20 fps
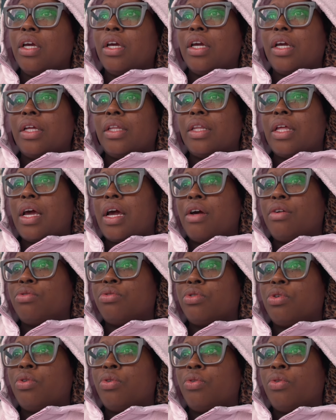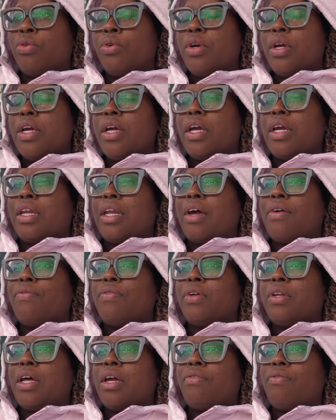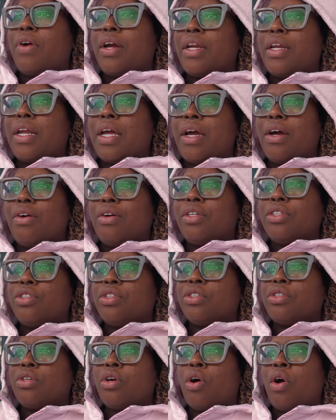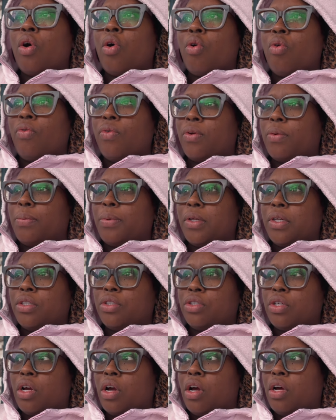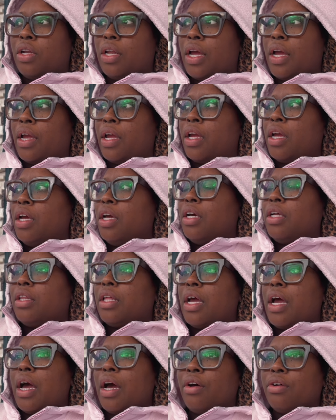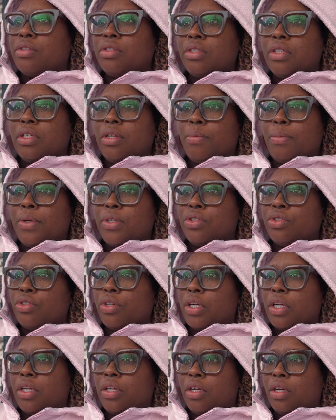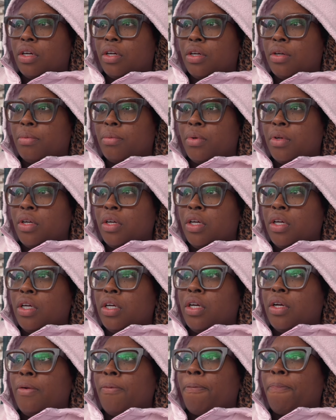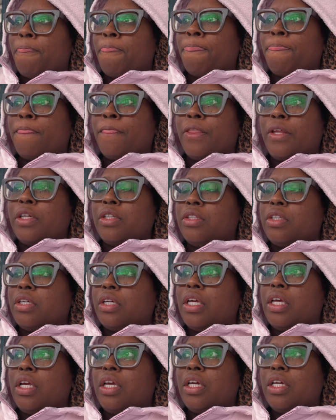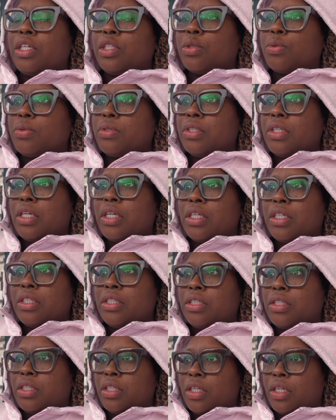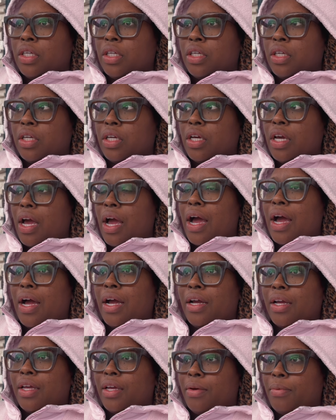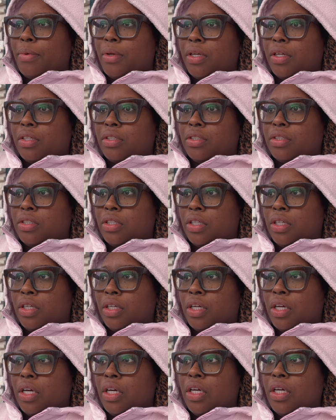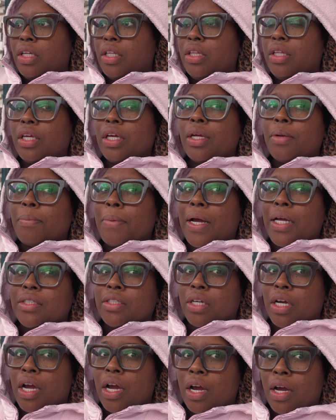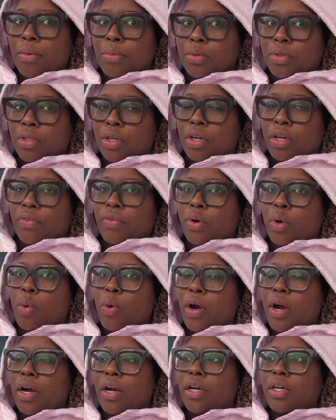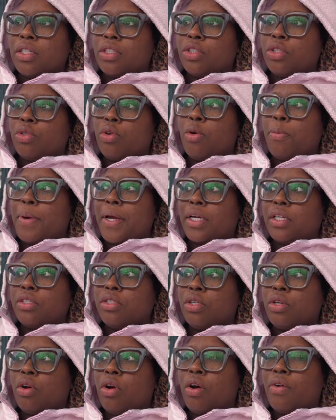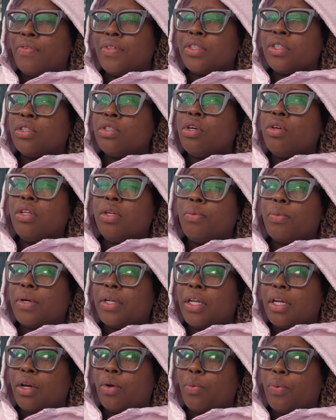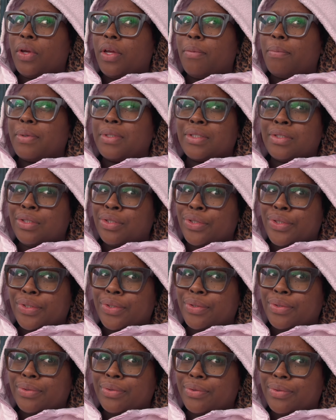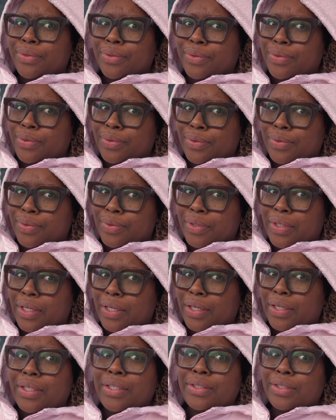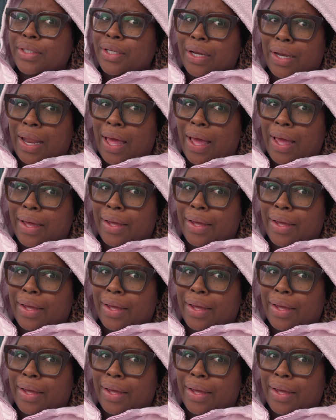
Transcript: in the household and I feel like right now it's just all over the place y'all like the house need to be straightened up the, the kids was getting sick. I kept getting sick. Then my job started requiring us to go back into the office. It's only one day a week, but still, it's still a lot.